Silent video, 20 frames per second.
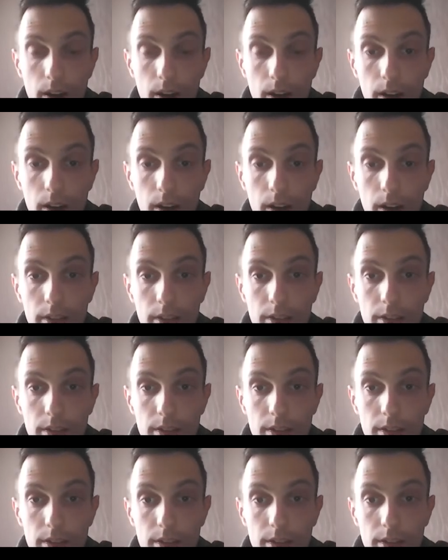And
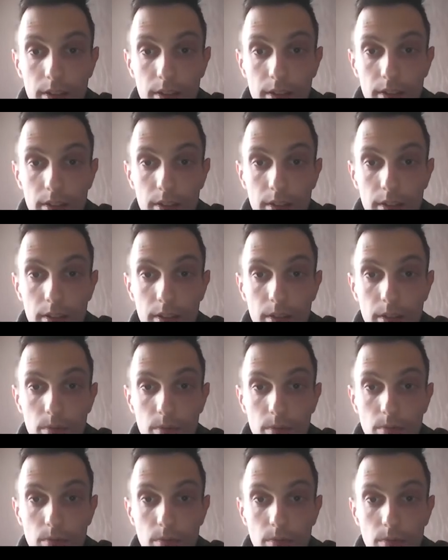
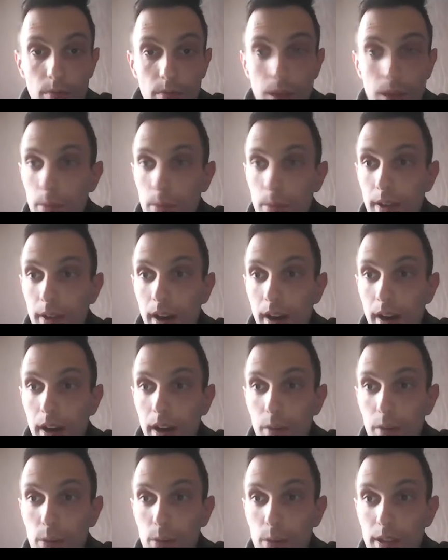maybe
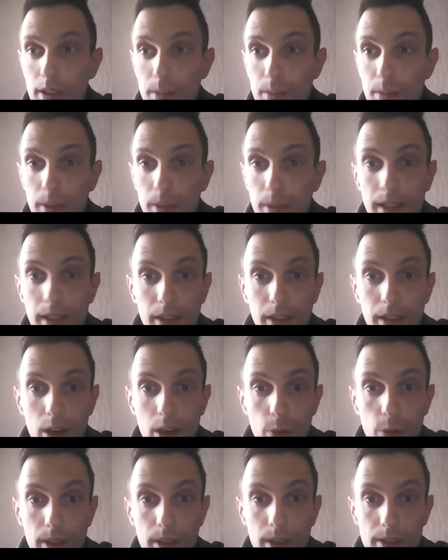I will explain
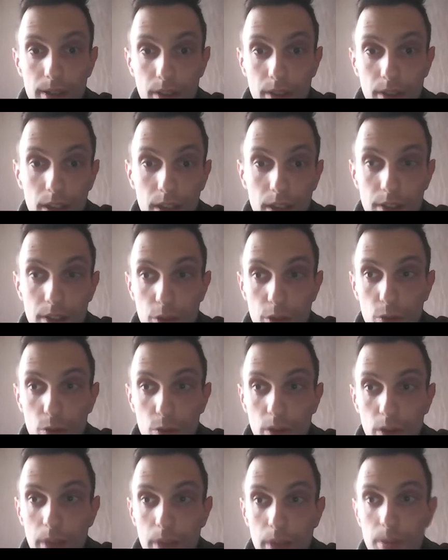how we construct such
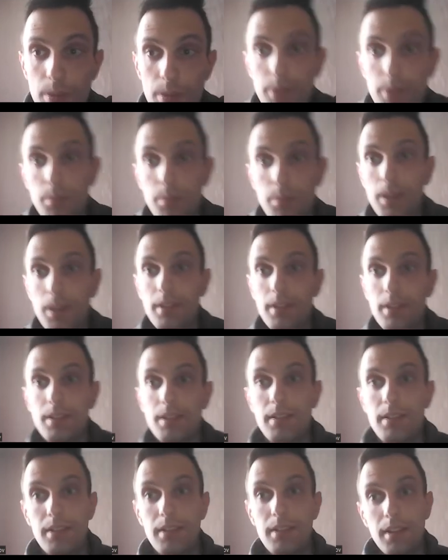tournaments, but
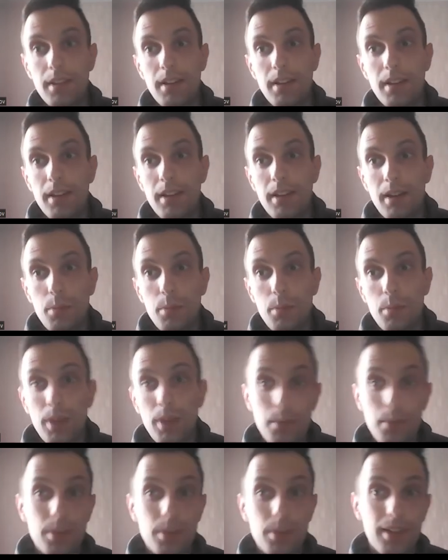
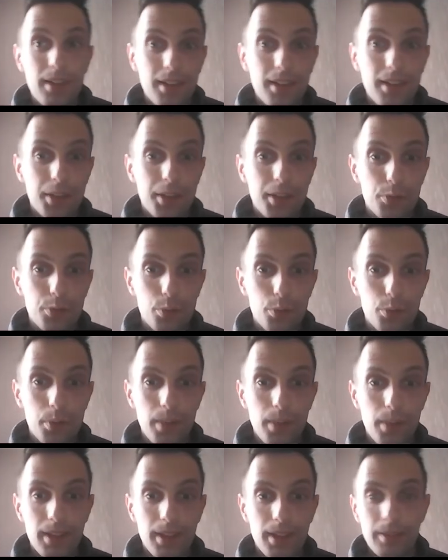maybe it would be
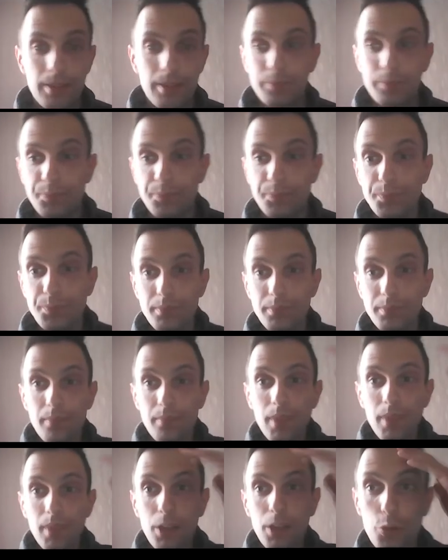better
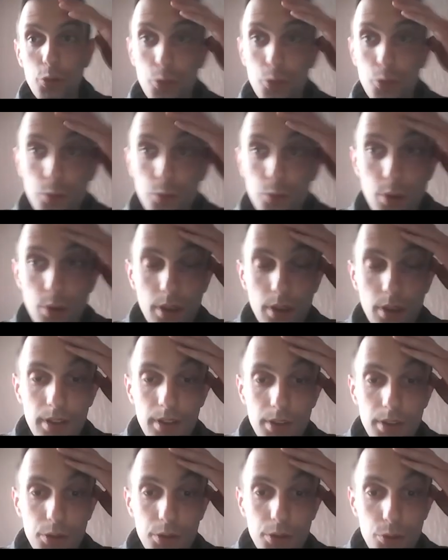to
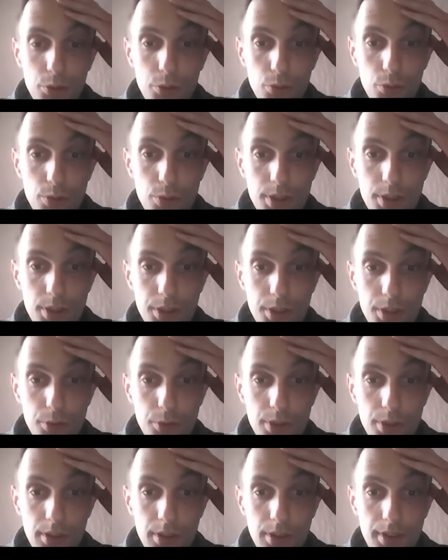do this
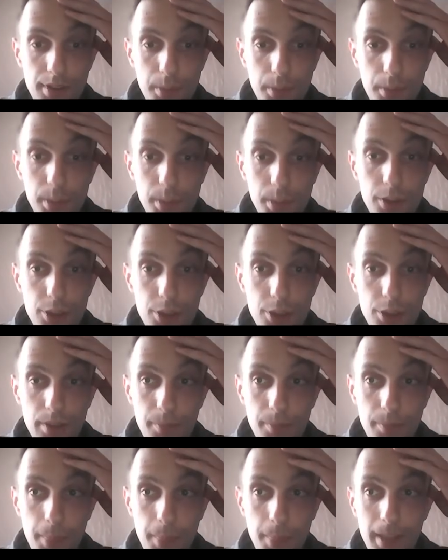using the picture
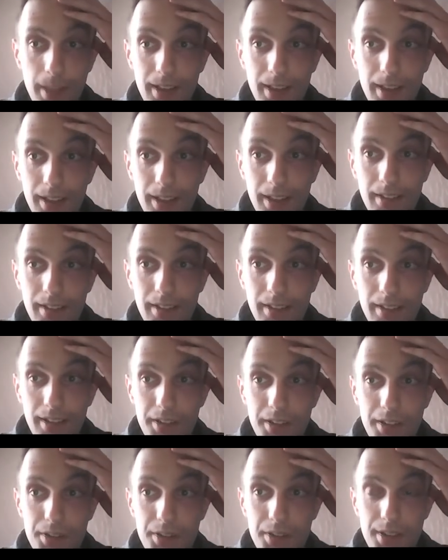
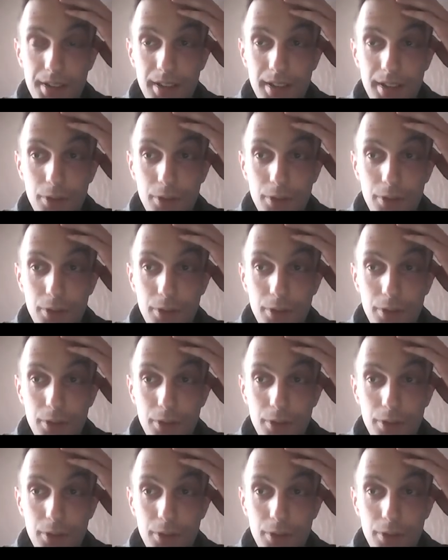instead